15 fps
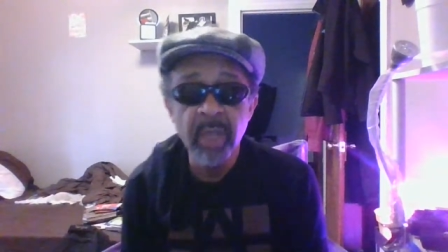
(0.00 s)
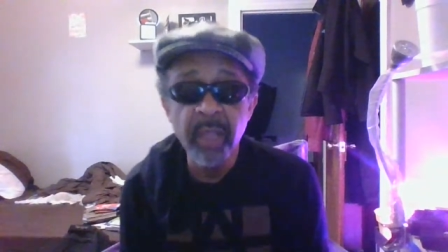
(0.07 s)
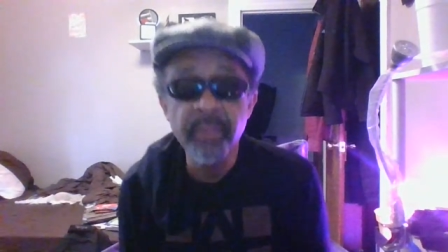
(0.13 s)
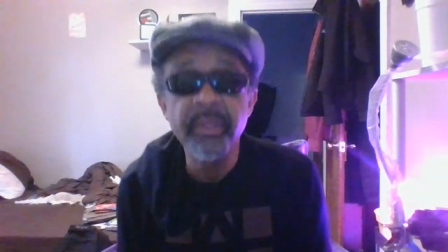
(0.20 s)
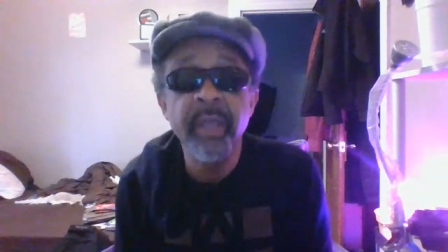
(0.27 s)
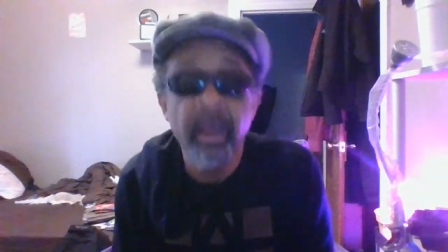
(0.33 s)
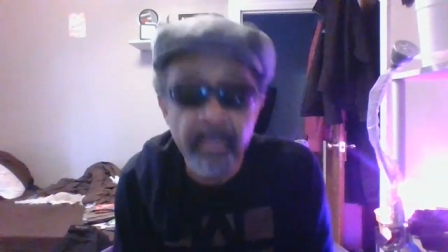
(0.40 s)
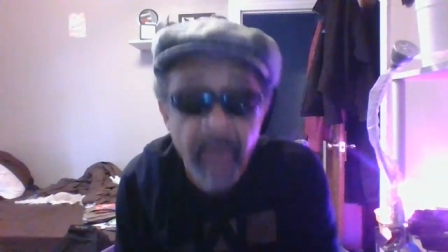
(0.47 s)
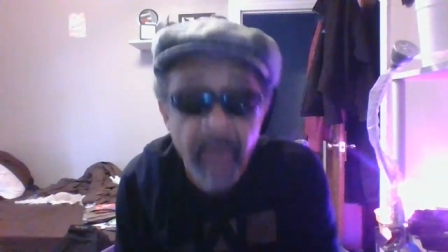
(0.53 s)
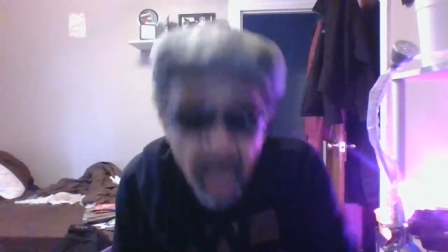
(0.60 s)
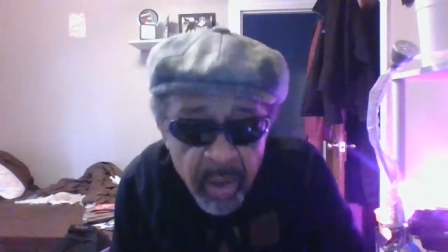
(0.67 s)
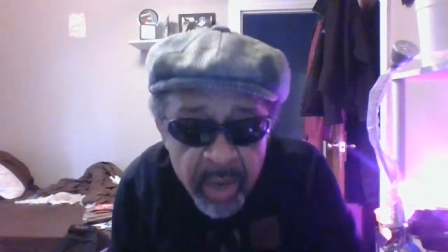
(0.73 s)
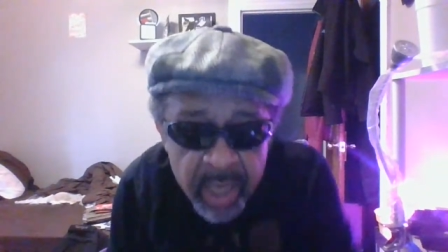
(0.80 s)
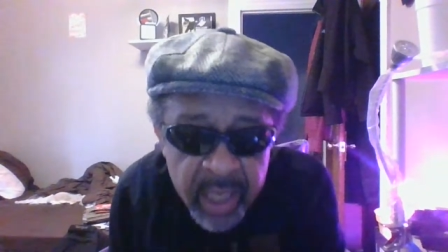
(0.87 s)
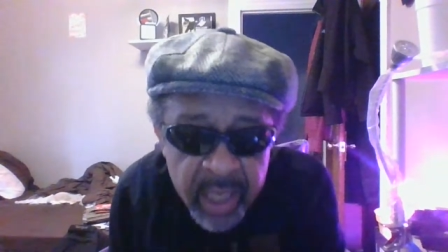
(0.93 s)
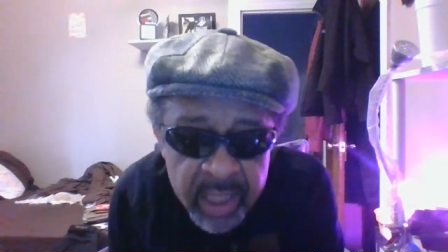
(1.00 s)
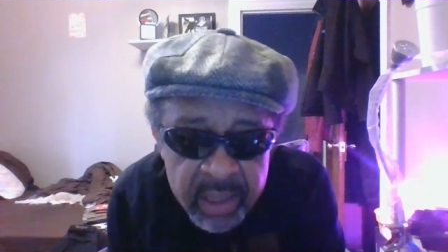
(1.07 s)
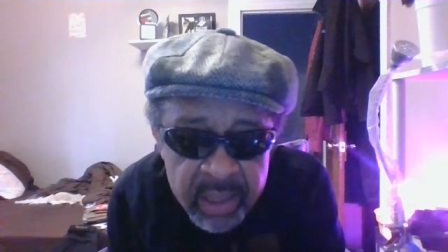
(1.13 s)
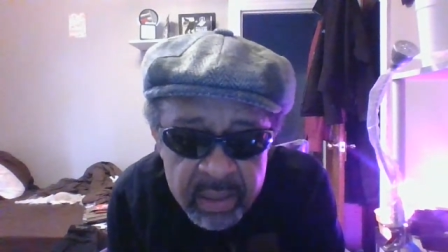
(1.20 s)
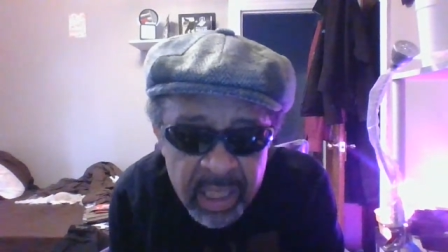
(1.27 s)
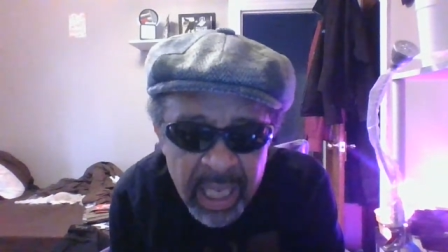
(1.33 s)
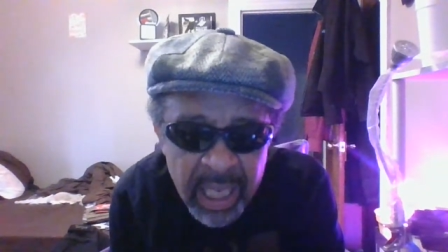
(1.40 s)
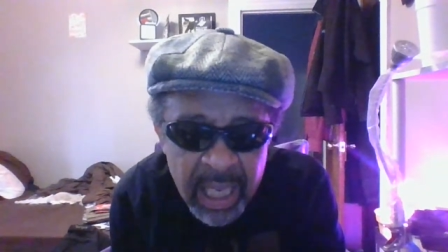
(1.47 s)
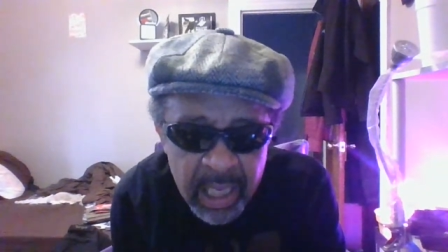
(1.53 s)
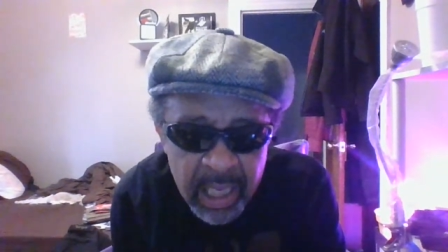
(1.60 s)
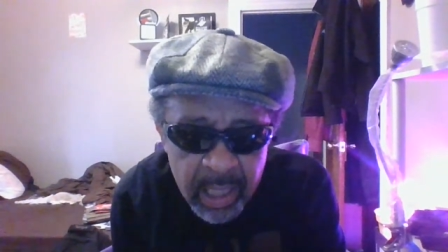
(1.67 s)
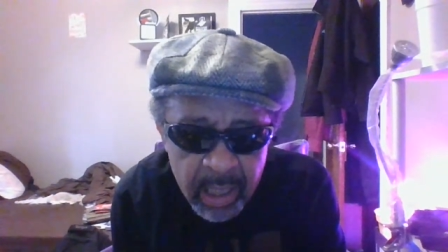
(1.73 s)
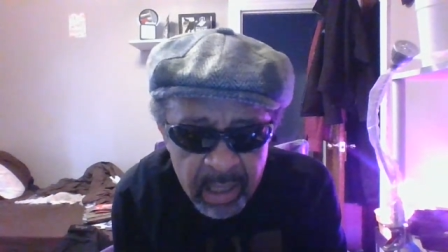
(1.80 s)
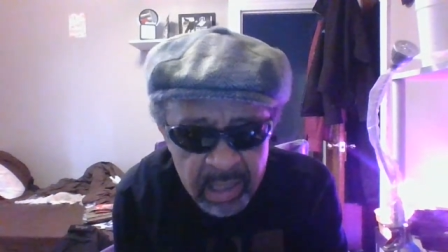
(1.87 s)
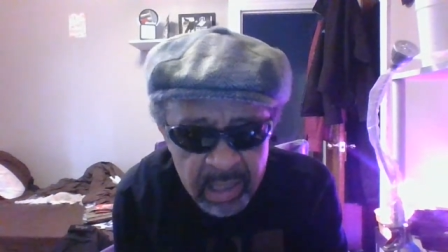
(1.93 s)
the American
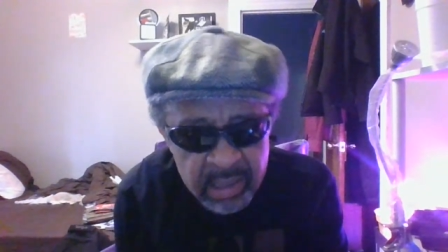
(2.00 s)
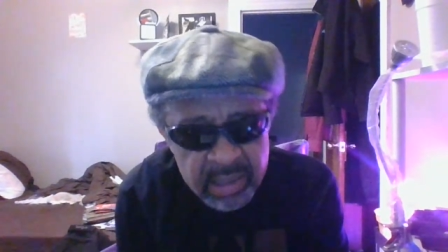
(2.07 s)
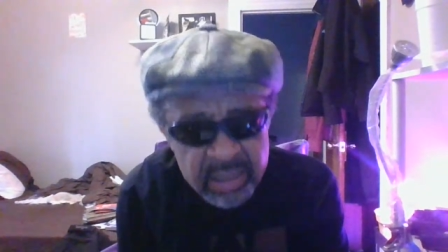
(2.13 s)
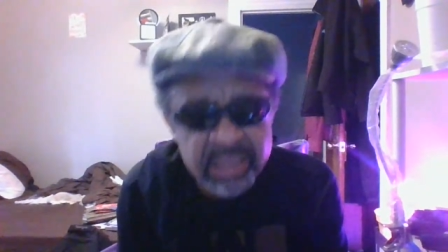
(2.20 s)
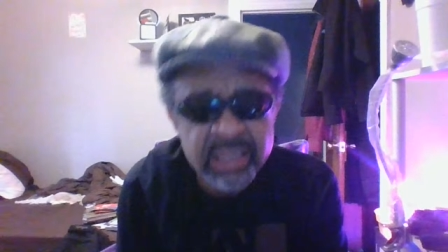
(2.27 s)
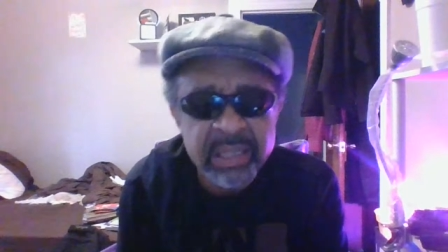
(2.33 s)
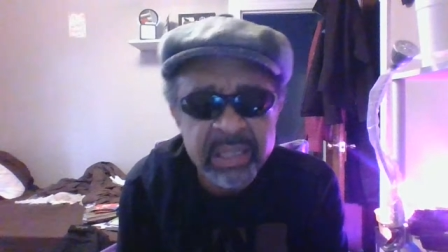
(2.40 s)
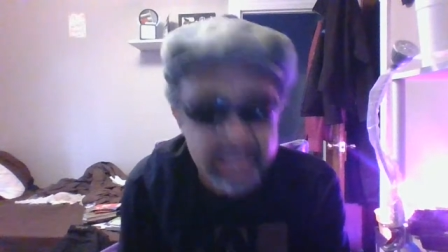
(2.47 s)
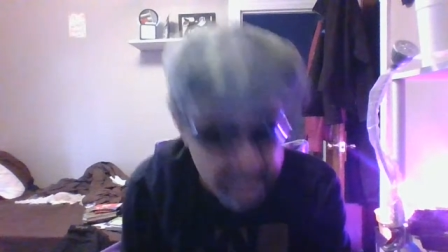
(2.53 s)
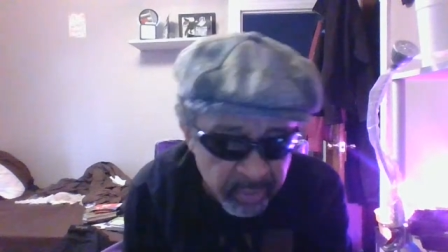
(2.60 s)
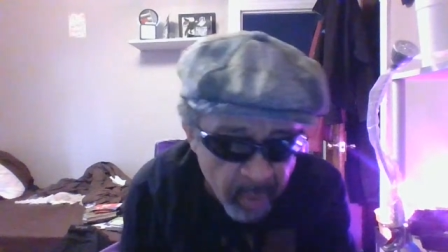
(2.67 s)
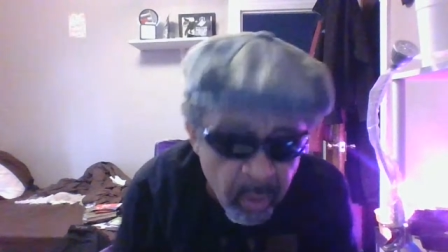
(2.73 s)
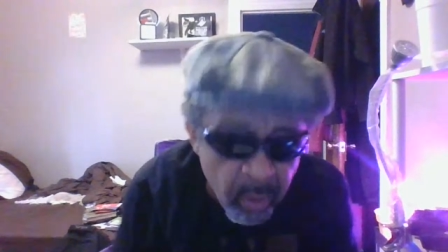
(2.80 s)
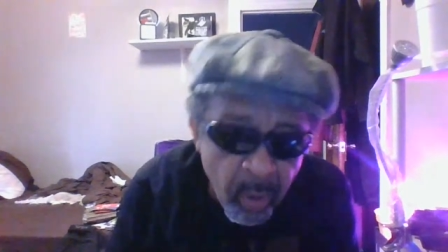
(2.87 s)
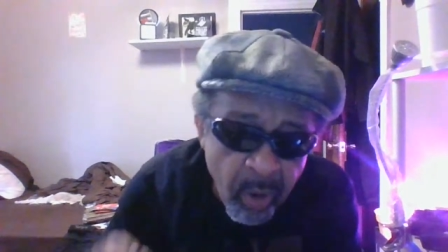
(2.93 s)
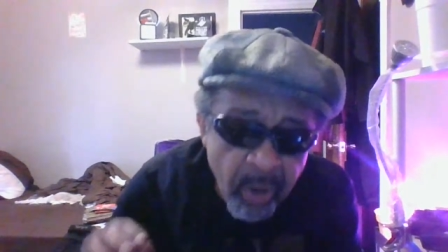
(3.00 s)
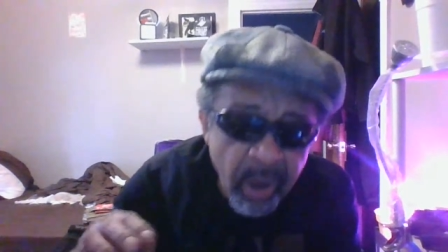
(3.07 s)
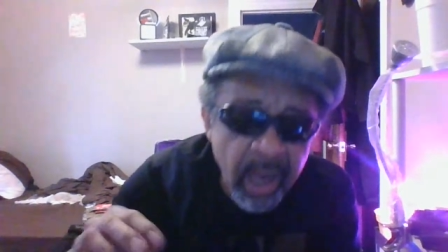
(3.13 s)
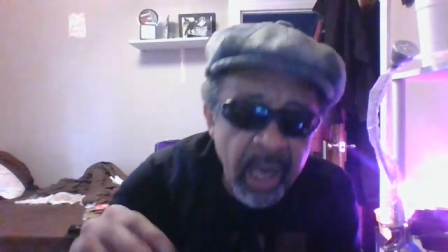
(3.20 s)
Civil War.